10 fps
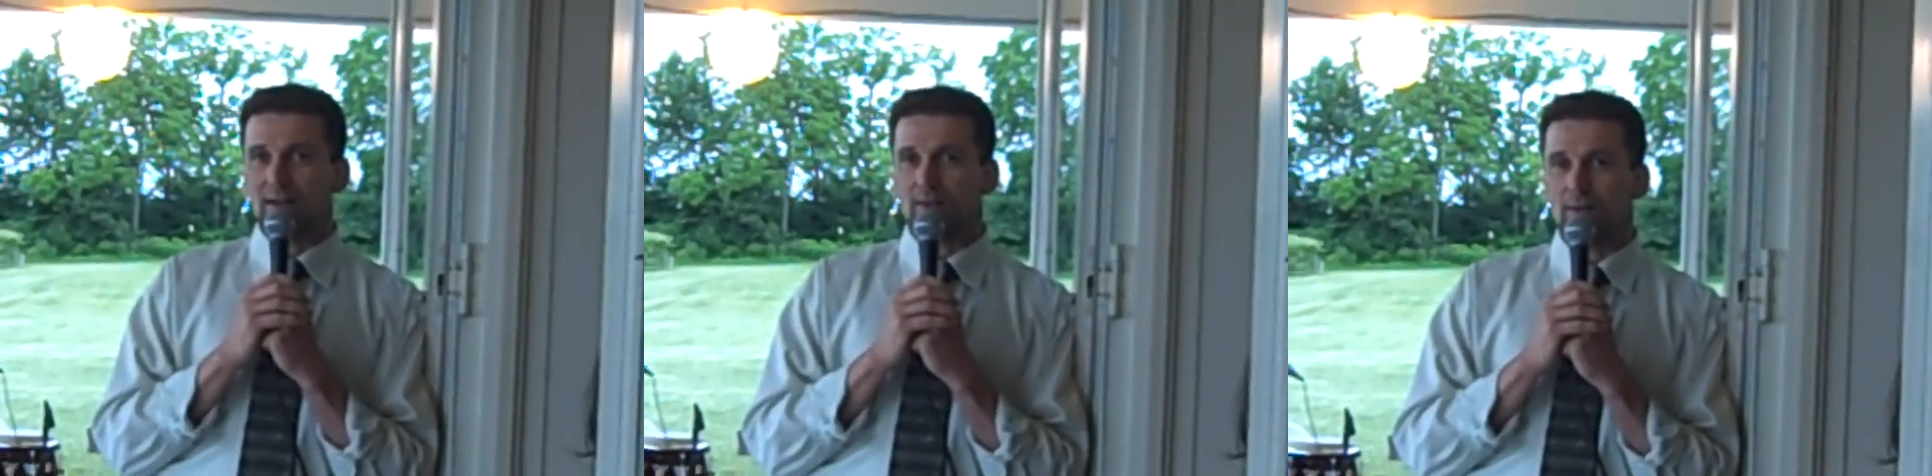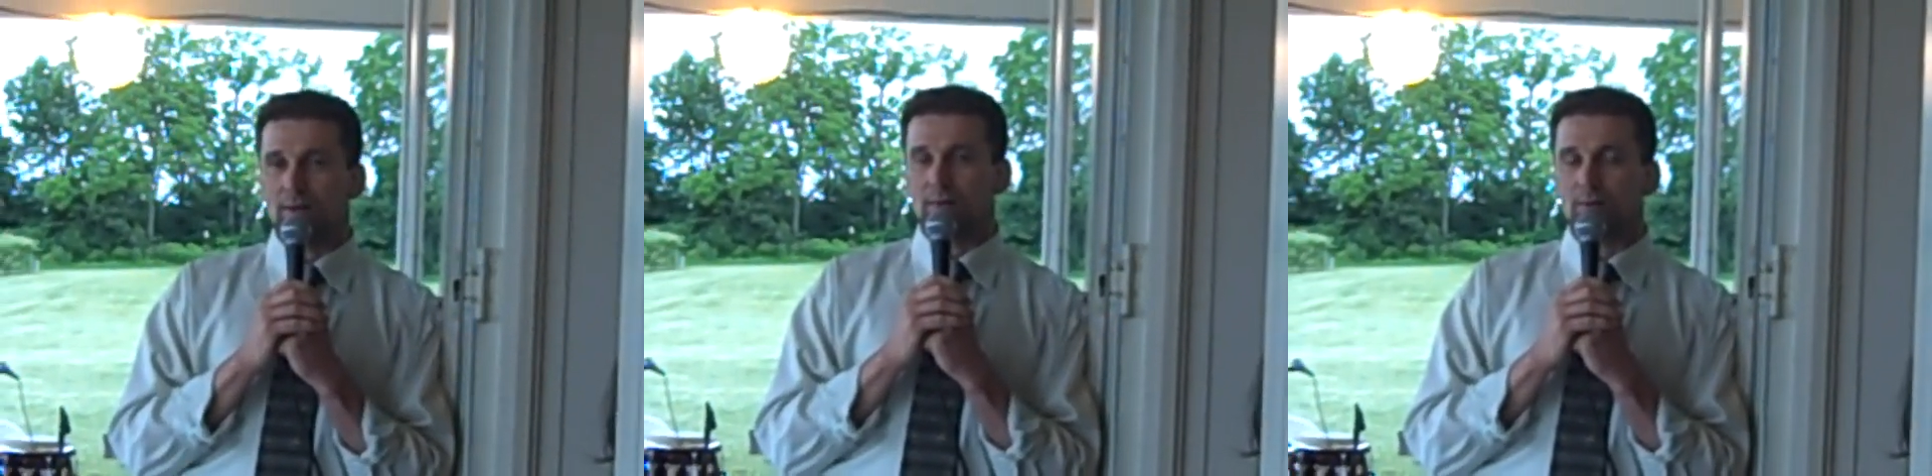and
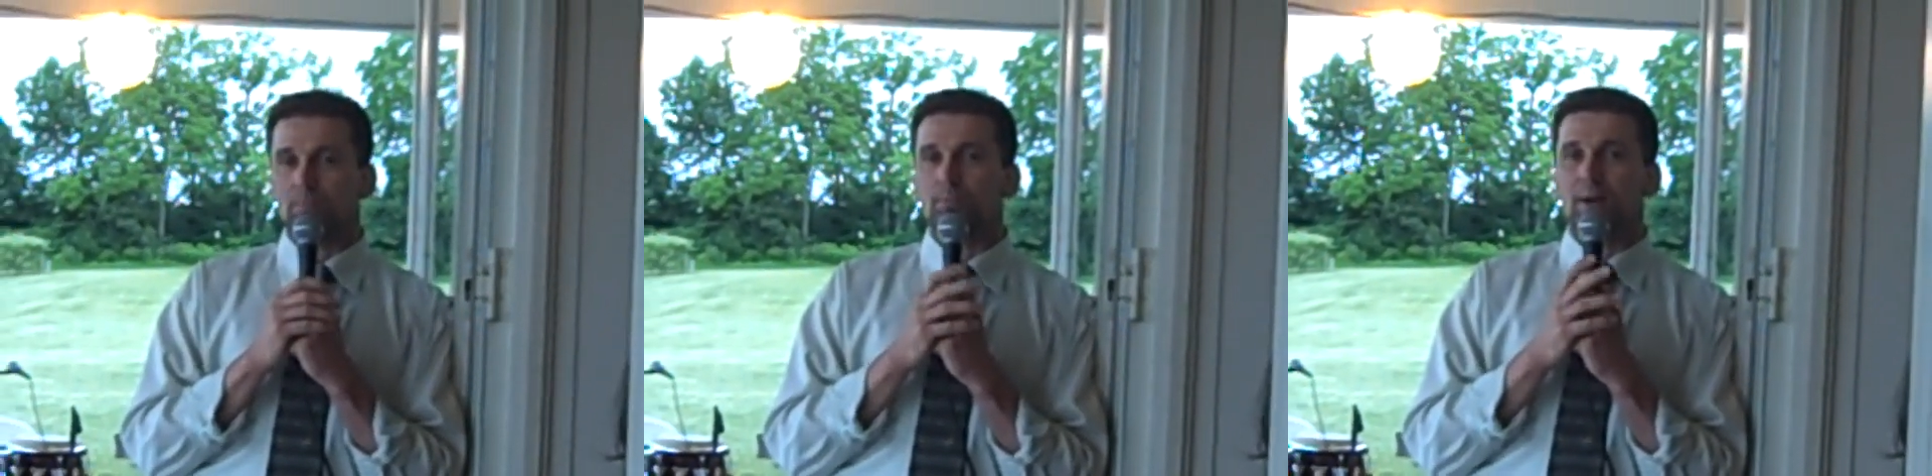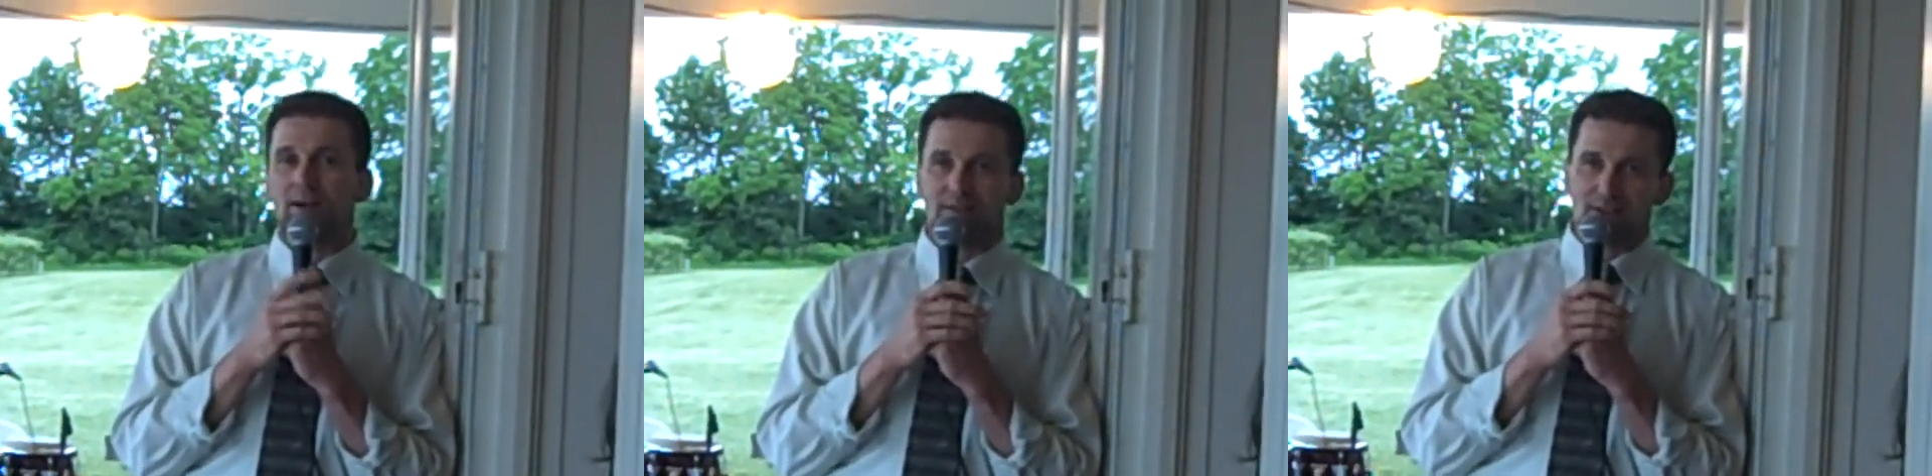the
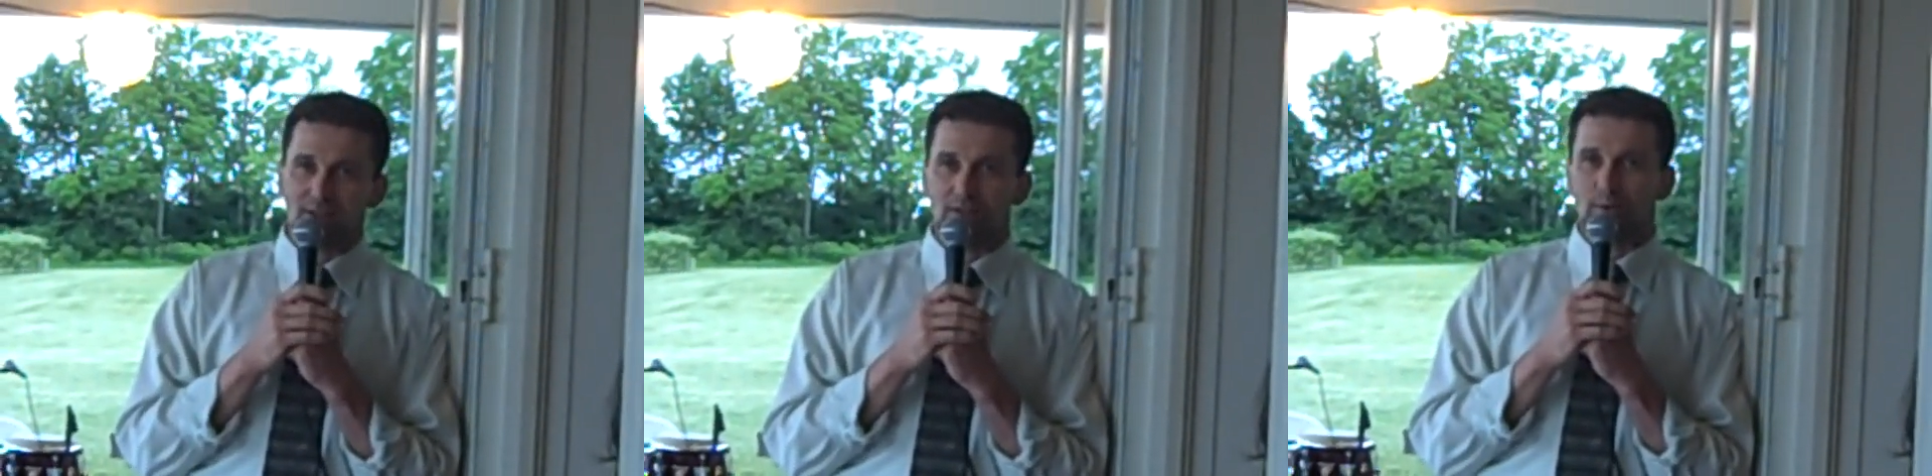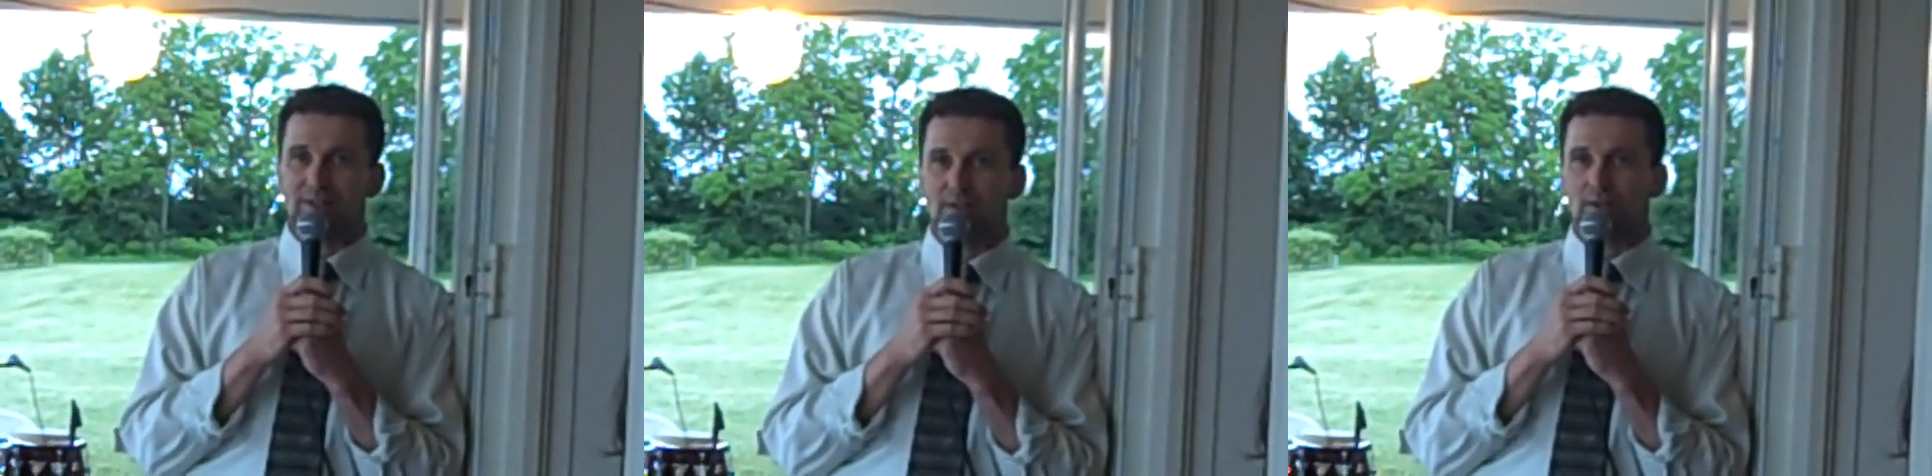Berry Selection
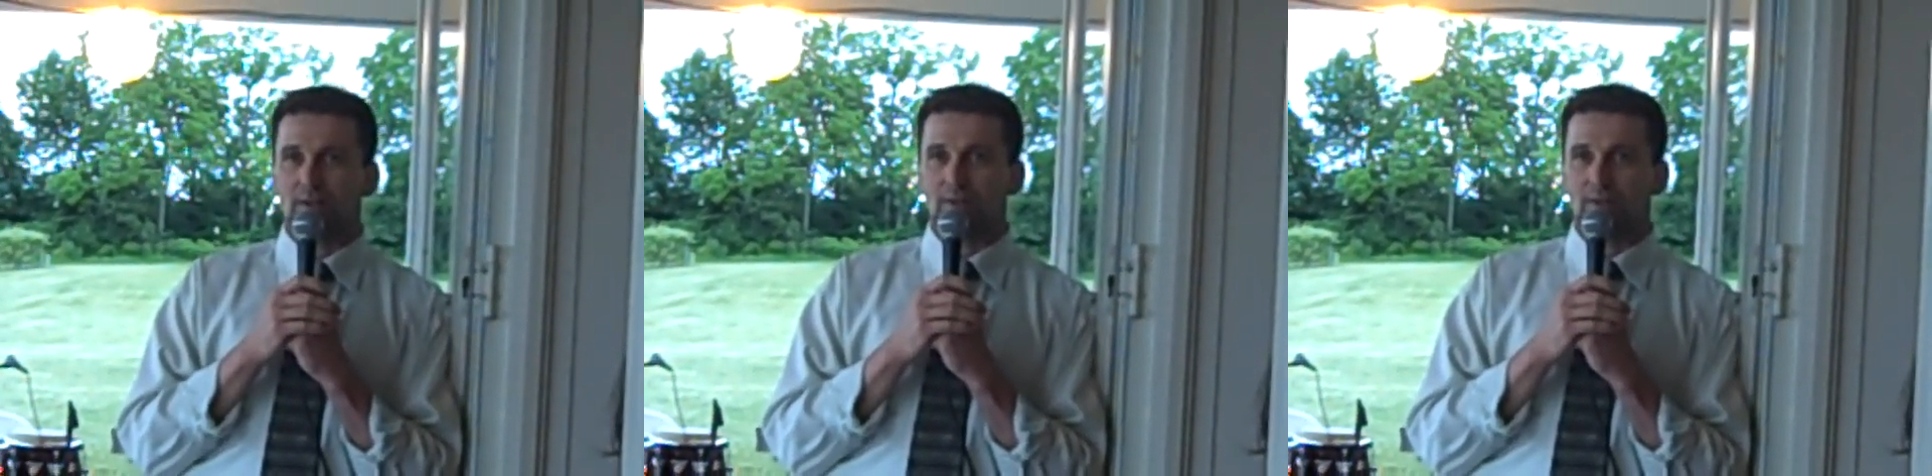Riesling,